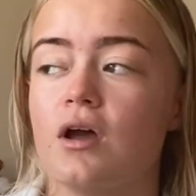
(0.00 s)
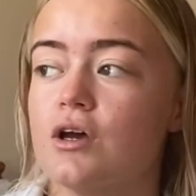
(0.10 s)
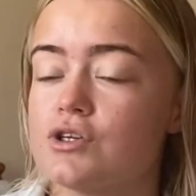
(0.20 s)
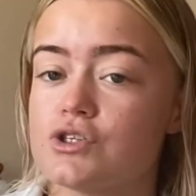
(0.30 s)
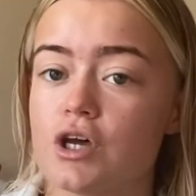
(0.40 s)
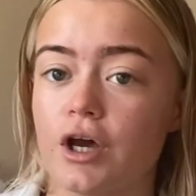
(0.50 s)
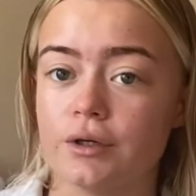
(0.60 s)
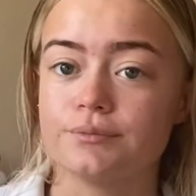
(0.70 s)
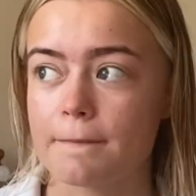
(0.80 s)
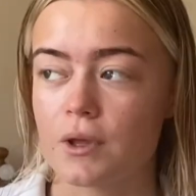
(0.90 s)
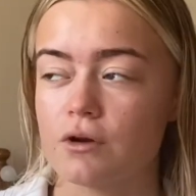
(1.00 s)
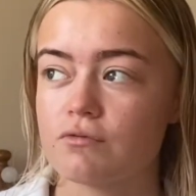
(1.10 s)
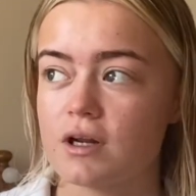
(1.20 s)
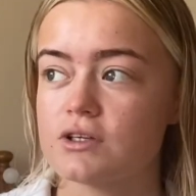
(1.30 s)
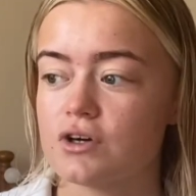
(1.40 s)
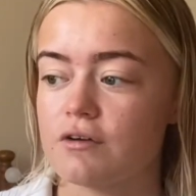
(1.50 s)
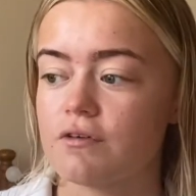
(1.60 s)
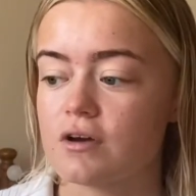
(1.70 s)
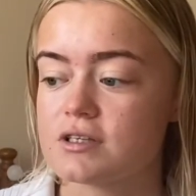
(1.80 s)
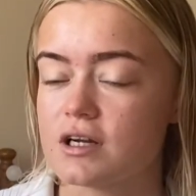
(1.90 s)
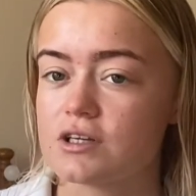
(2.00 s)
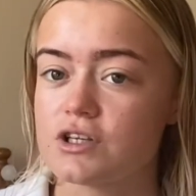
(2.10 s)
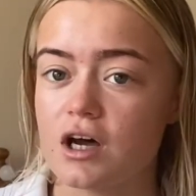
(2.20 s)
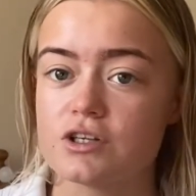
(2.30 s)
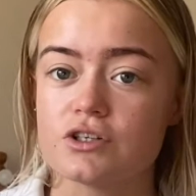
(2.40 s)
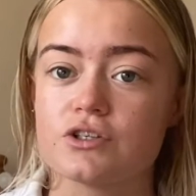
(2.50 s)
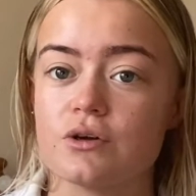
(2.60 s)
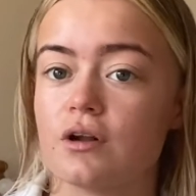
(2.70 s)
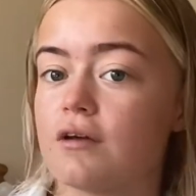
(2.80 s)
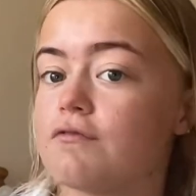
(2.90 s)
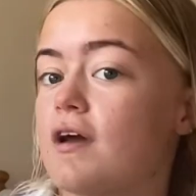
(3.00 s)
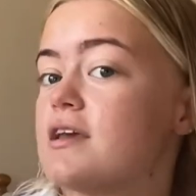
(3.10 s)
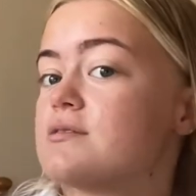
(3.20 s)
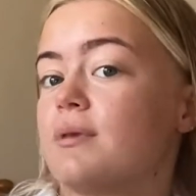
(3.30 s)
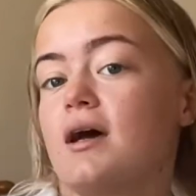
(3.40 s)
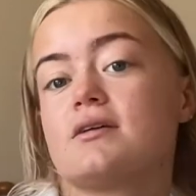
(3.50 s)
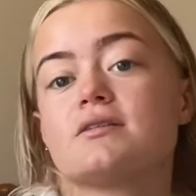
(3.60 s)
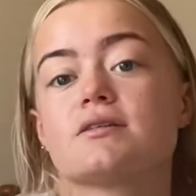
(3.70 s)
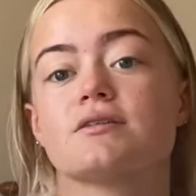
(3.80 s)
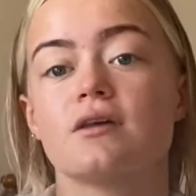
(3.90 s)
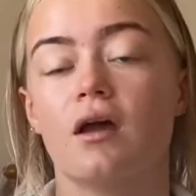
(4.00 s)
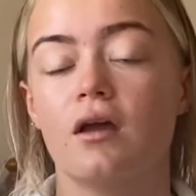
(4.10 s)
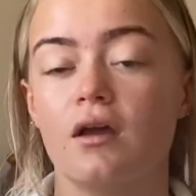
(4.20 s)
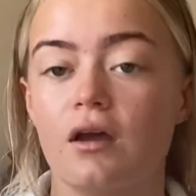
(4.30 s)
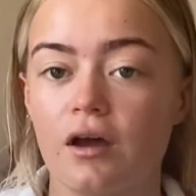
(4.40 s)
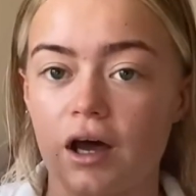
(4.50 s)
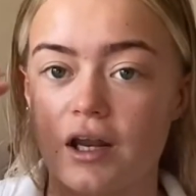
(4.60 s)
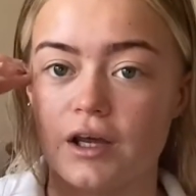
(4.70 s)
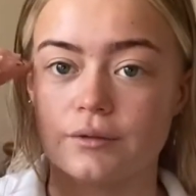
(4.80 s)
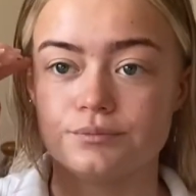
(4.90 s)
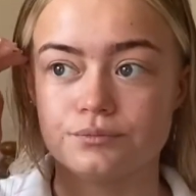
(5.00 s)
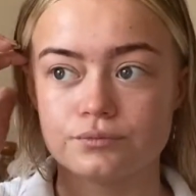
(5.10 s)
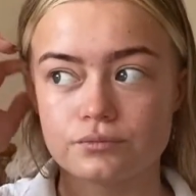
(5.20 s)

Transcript: So I'm gonna really try focusing. I started just doing like face masks and